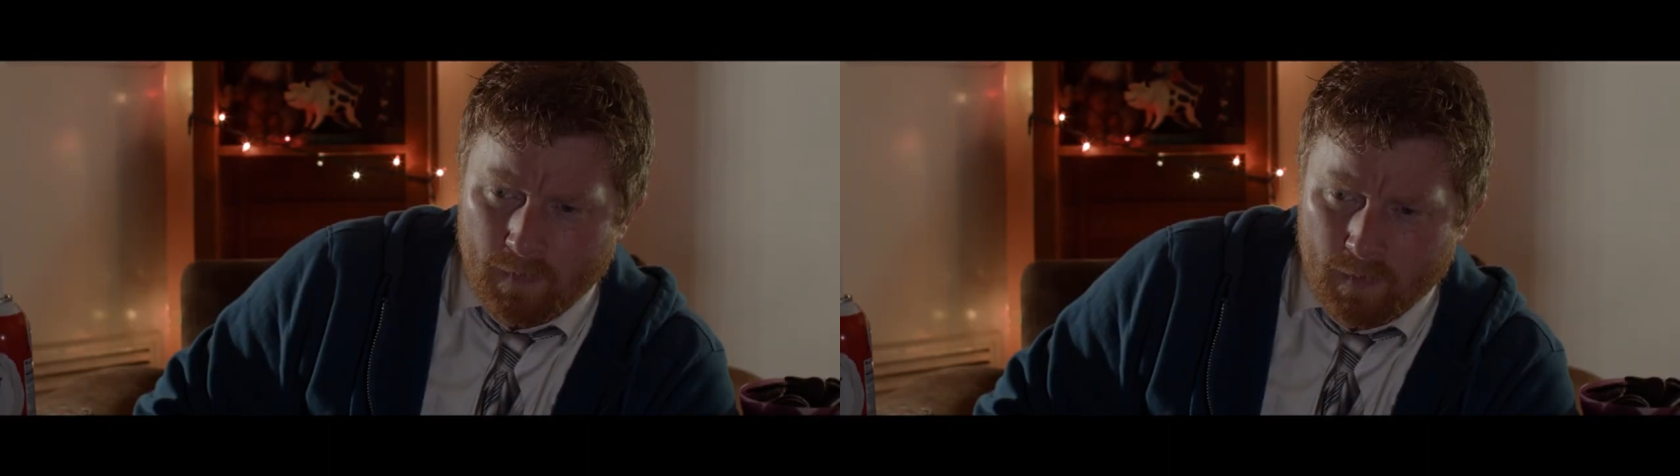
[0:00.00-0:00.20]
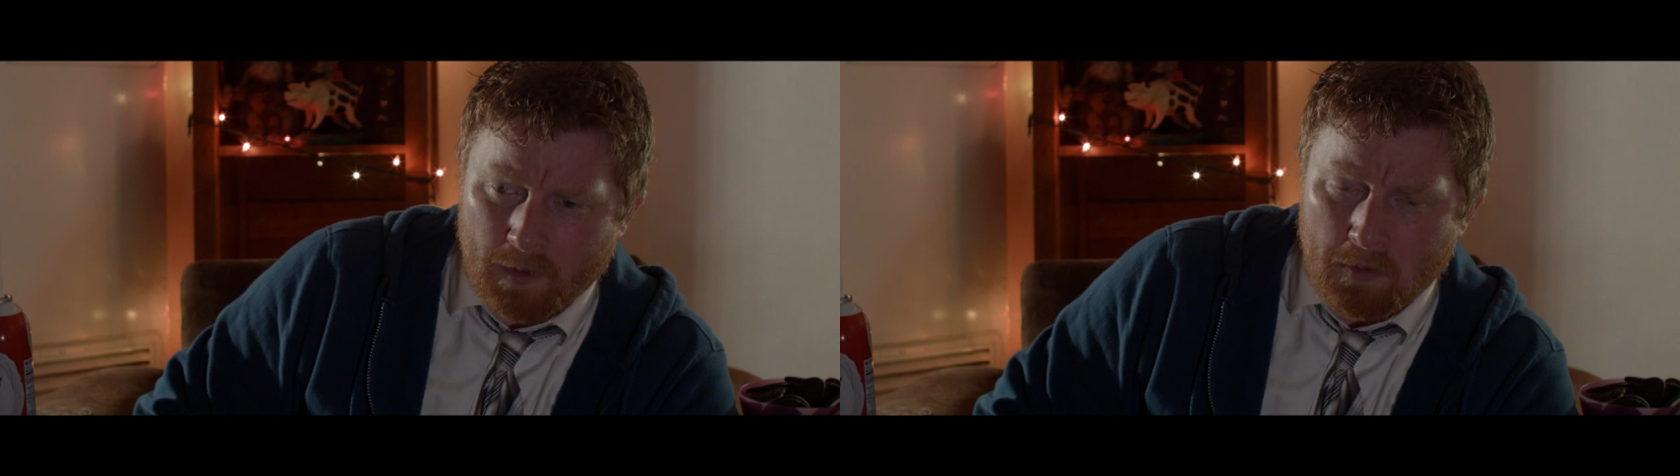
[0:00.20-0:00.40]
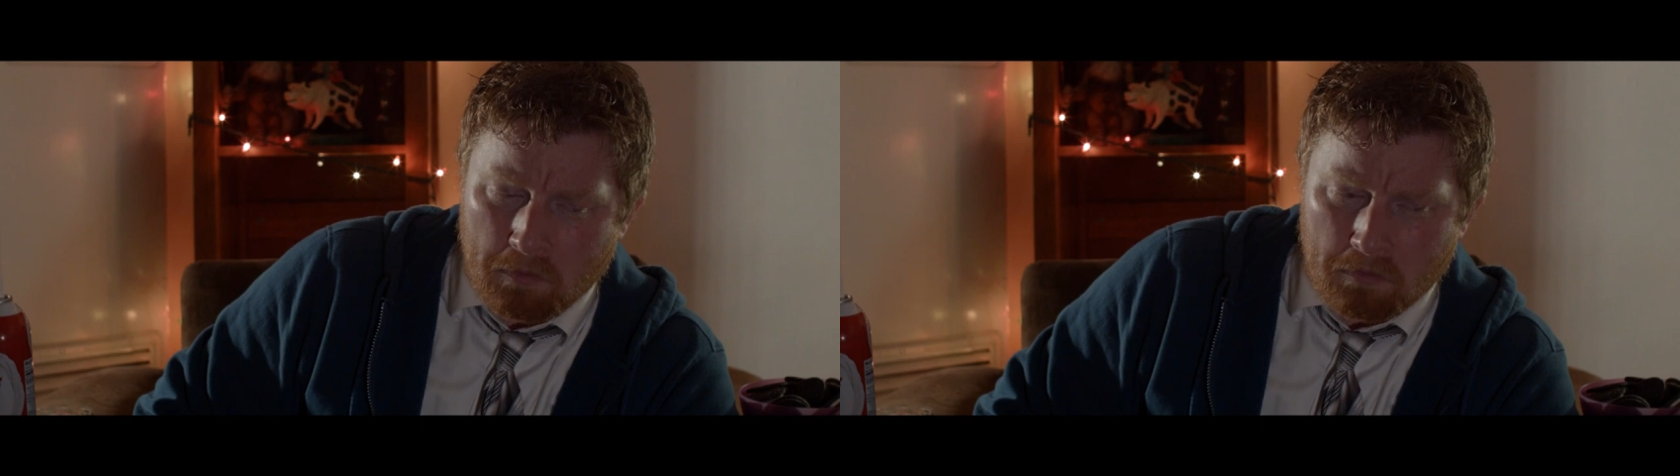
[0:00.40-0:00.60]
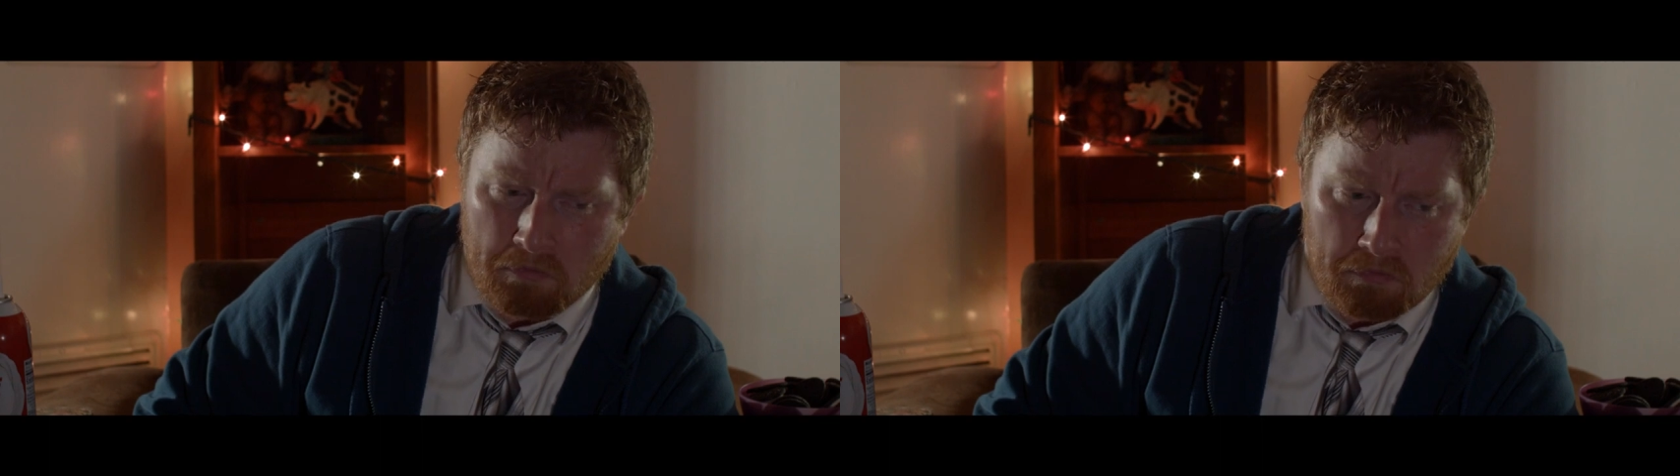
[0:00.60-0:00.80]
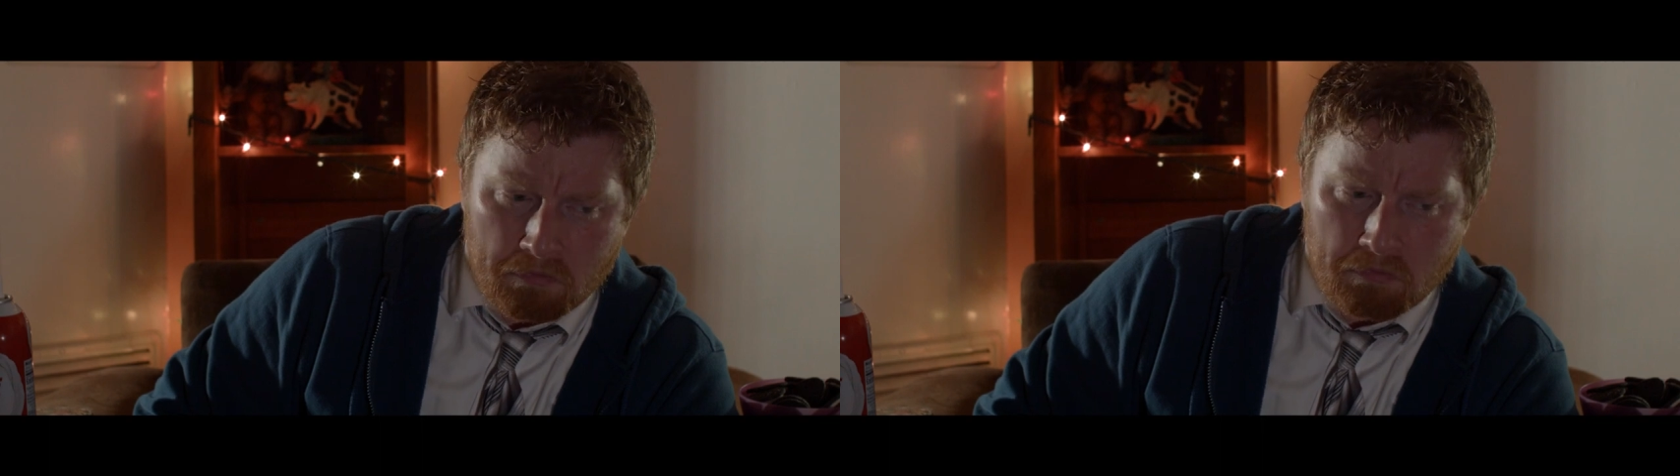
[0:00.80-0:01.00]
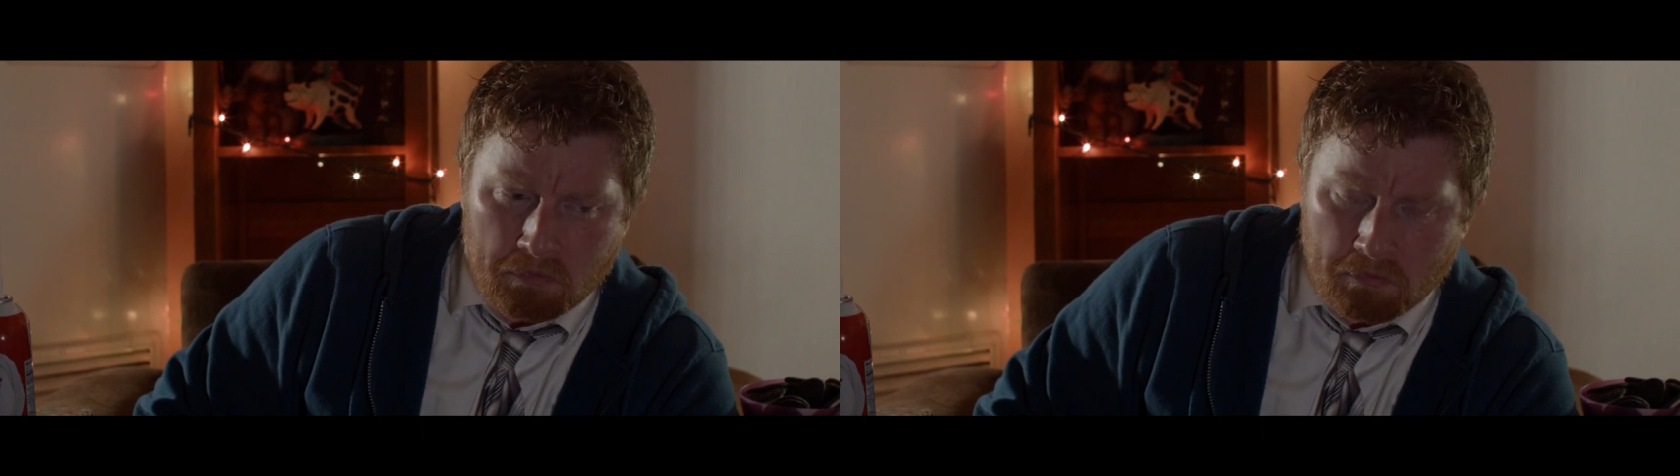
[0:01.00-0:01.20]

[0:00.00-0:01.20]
doing a thing is all.